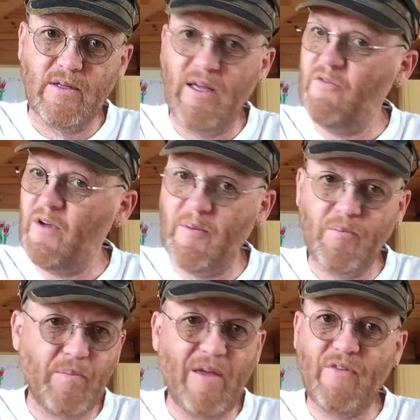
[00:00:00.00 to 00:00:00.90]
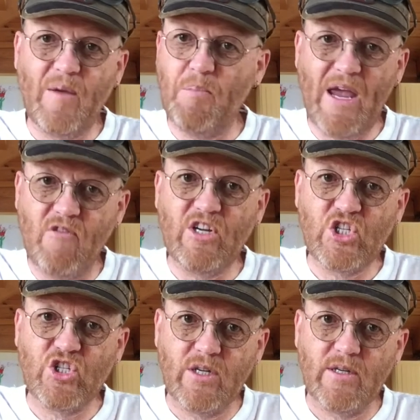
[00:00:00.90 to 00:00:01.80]
If I
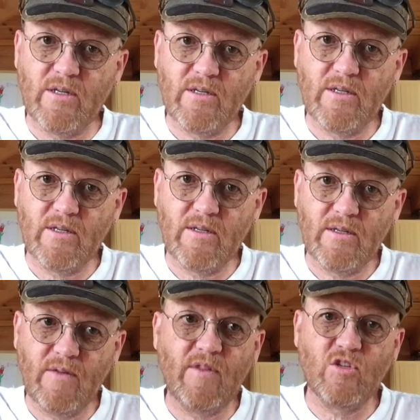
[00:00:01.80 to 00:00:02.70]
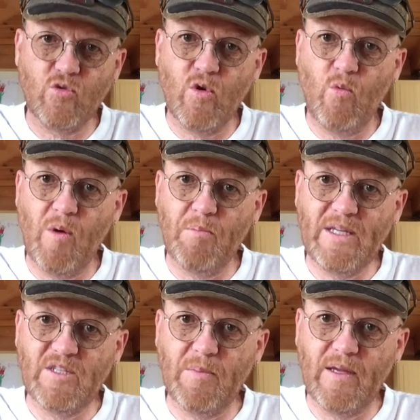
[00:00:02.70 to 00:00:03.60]
perish, if the Stoorworm
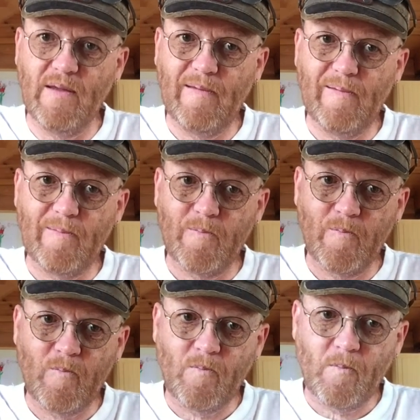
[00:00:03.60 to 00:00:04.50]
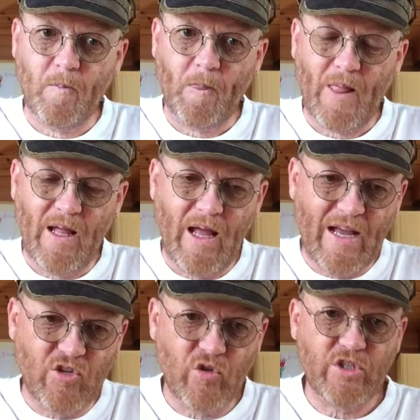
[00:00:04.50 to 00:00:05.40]
beats me, I
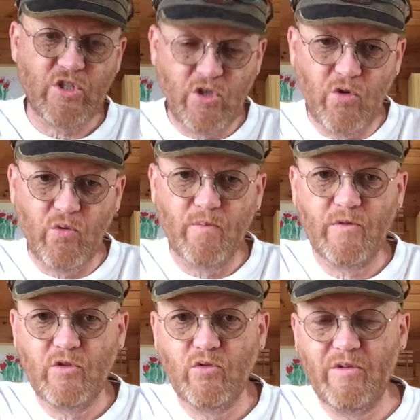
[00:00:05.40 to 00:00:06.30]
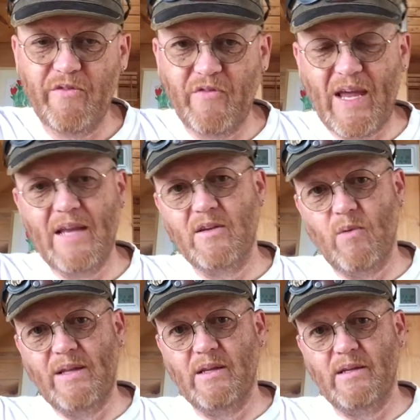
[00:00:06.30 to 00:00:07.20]
trust you to defend
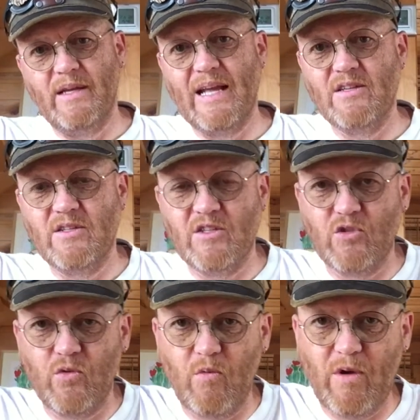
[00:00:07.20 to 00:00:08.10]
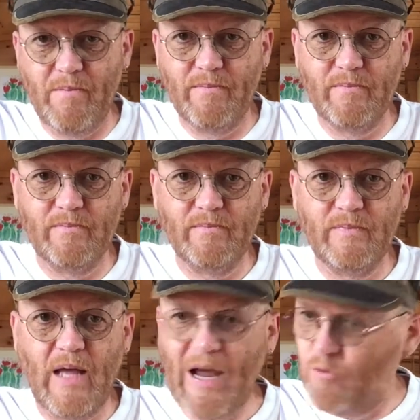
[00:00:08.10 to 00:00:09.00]
Gwendolen against the Stoorworm.
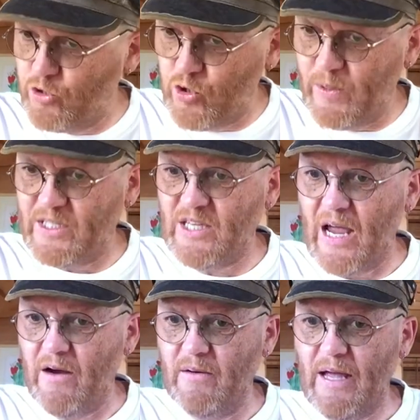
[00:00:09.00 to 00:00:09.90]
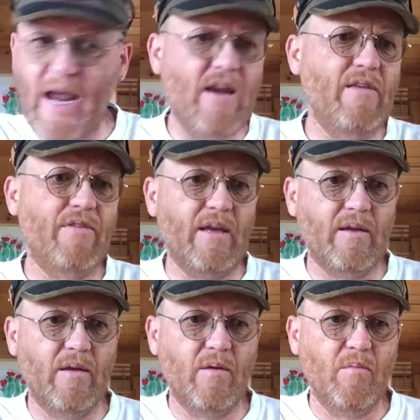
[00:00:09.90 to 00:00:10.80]
I will do it, sire, anything.
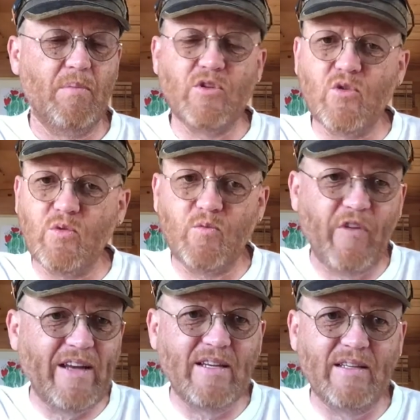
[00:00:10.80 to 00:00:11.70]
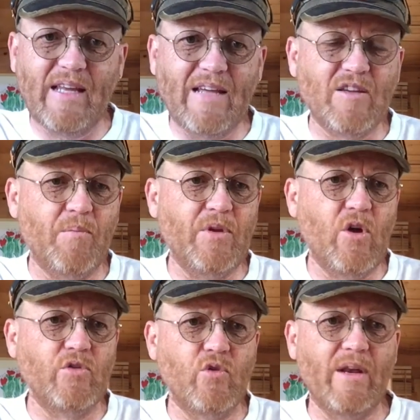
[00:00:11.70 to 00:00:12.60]
But your fighting days are
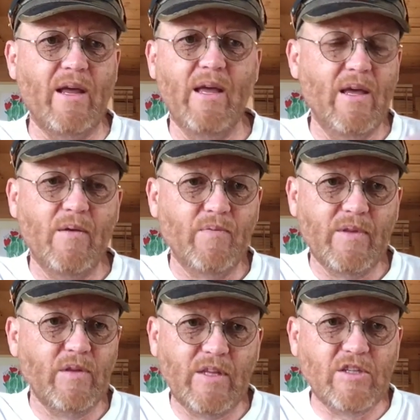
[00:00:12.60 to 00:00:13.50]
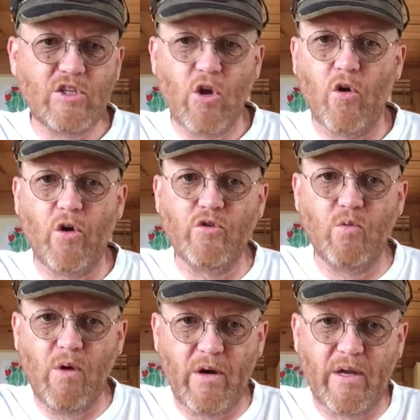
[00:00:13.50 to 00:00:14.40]
beyond you. This is not going to
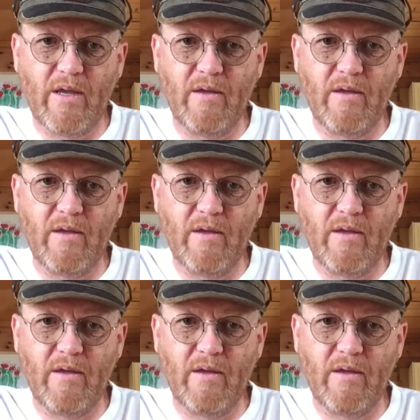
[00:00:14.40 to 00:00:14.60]
work.